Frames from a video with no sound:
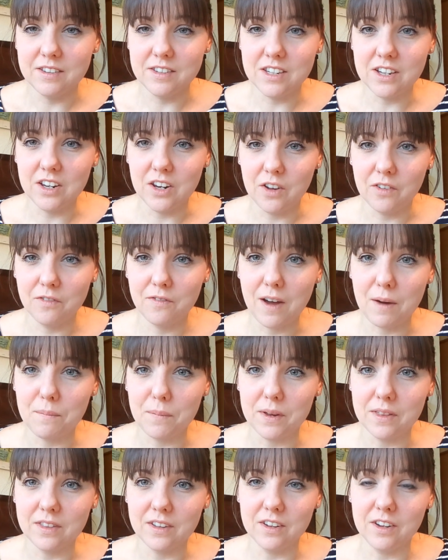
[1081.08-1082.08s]
you know,
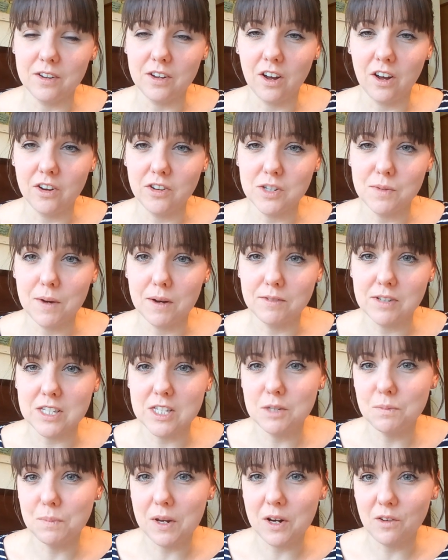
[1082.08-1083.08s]
fabric that I used to be able to
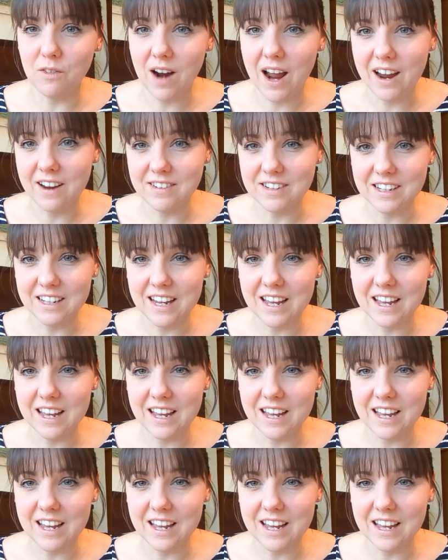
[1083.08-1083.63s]
spin around and